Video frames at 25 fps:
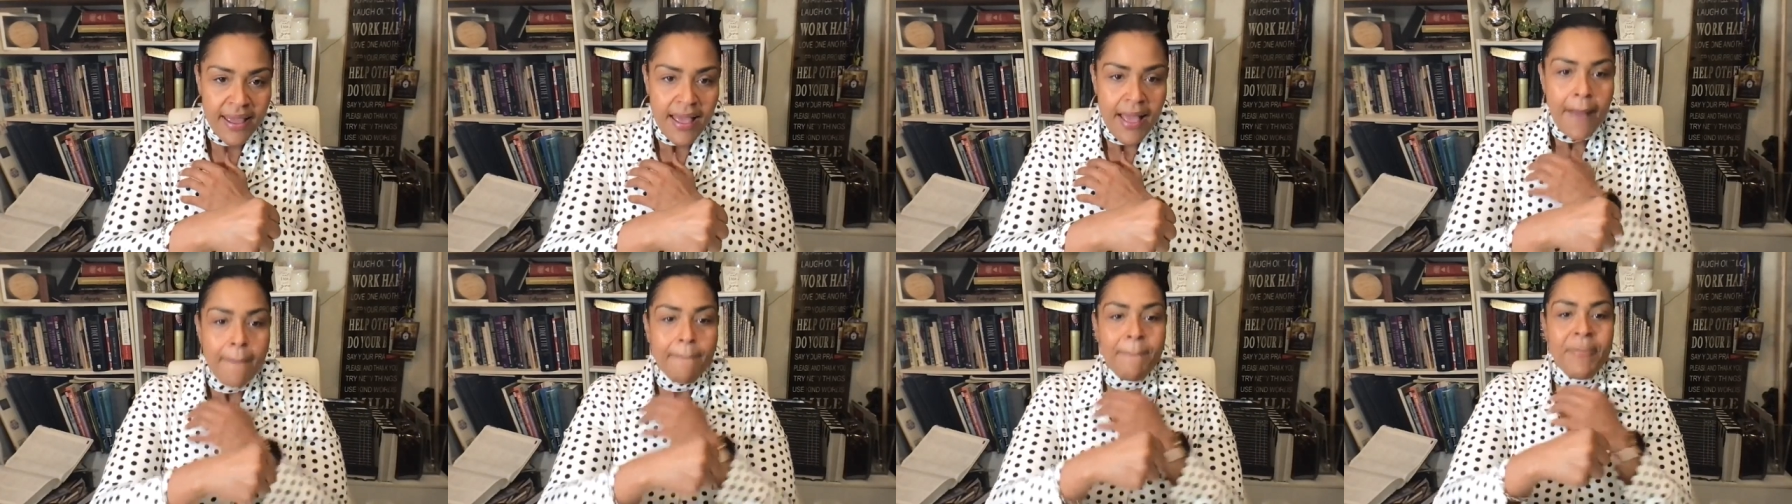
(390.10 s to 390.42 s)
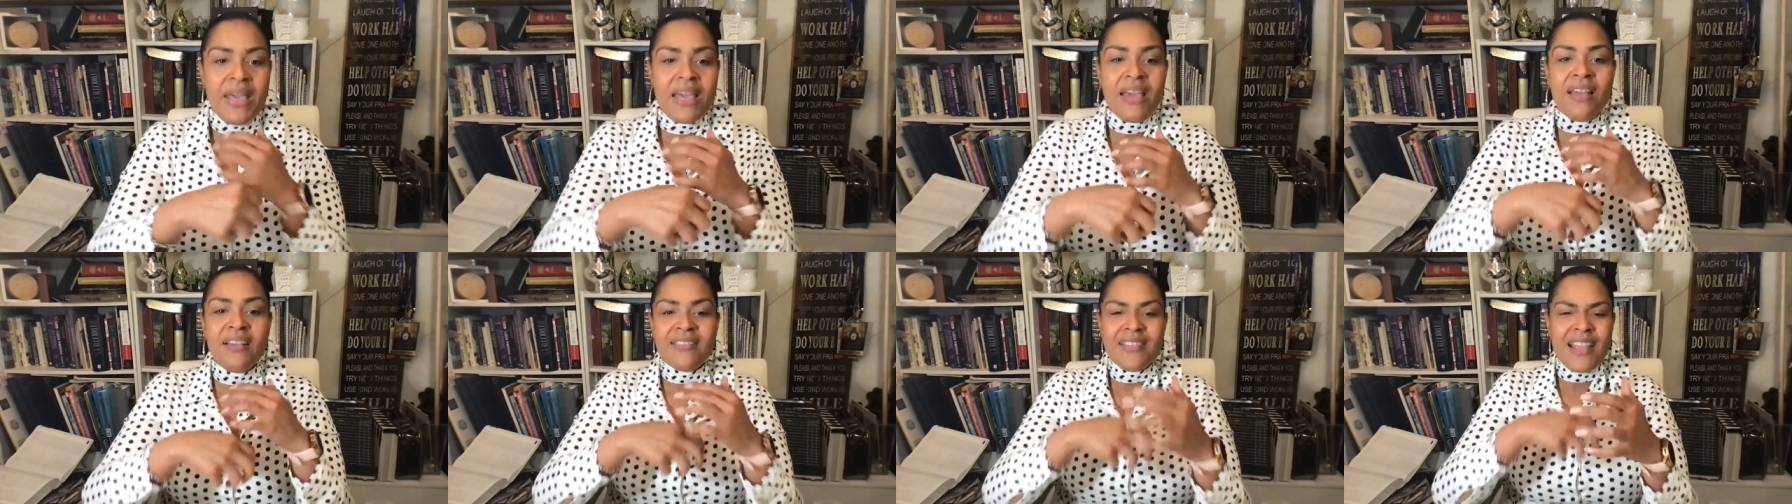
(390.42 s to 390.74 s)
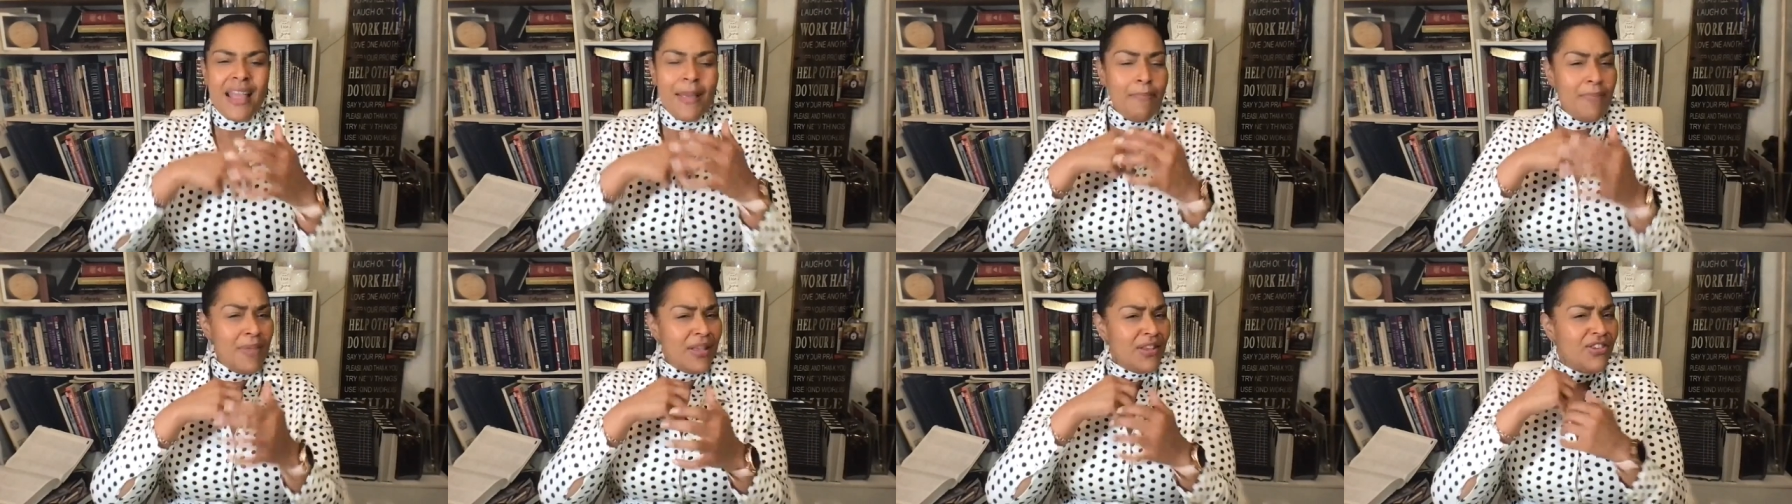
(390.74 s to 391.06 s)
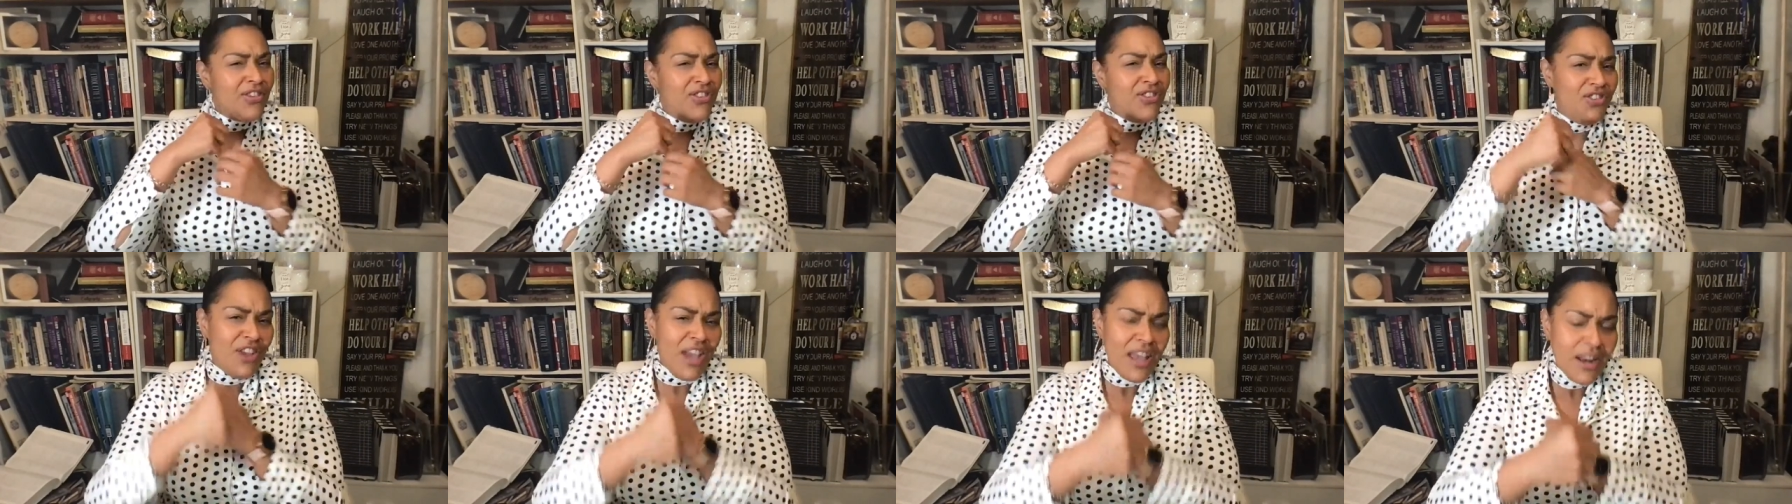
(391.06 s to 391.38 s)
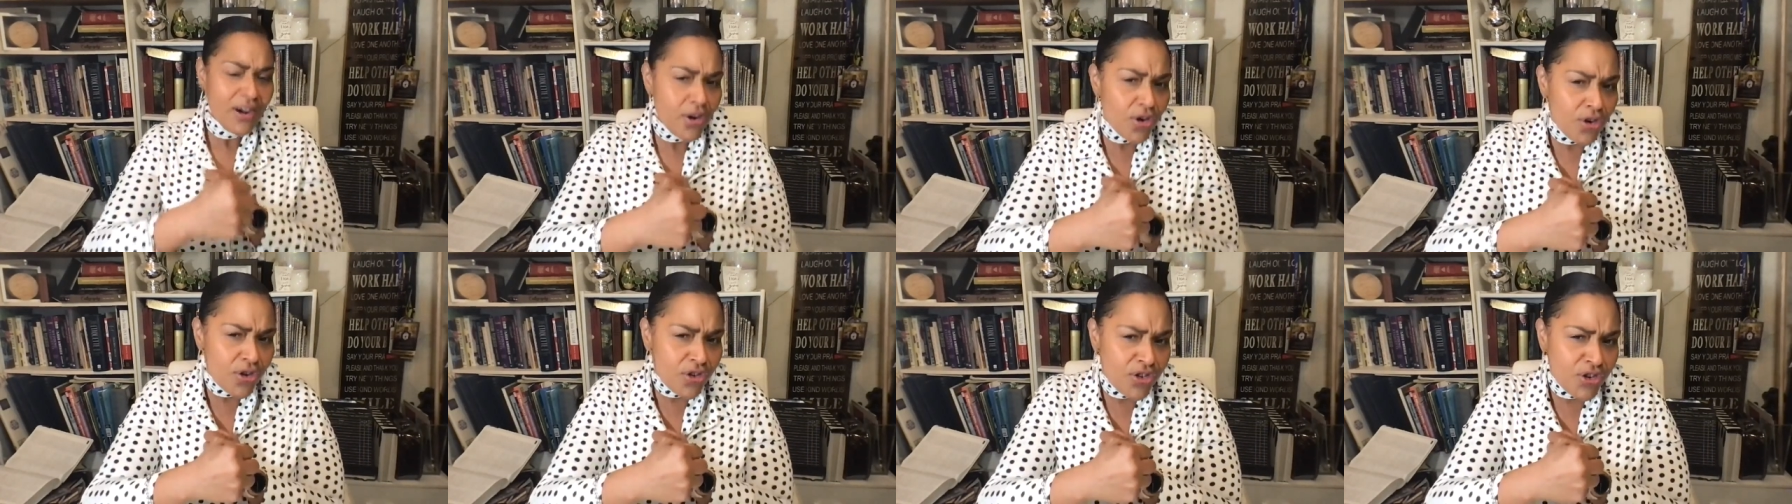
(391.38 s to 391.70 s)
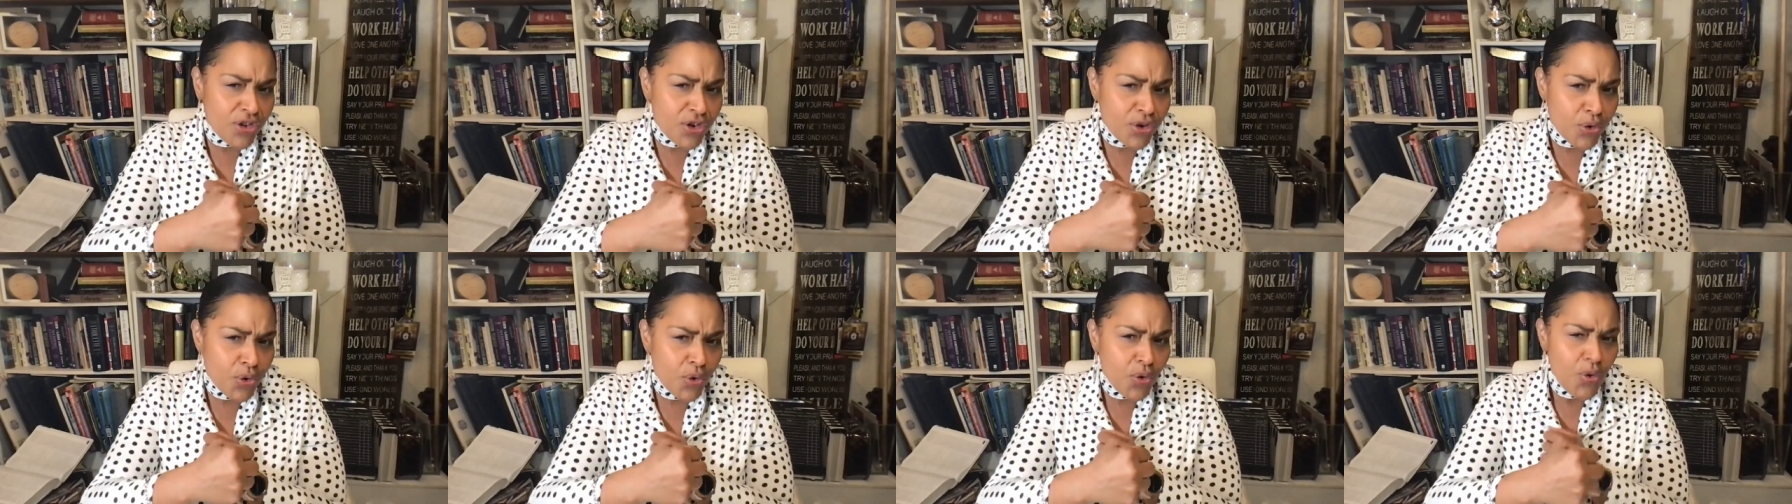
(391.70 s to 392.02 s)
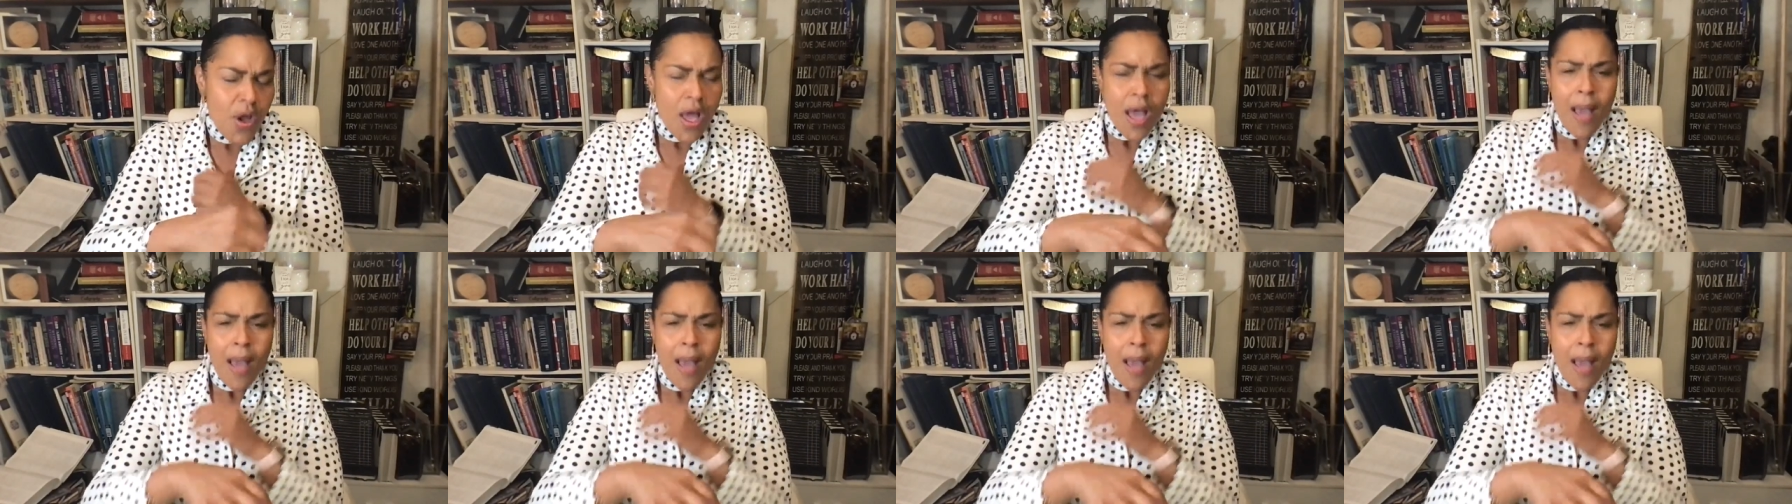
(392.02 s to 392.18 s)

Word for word: because they misgendered you,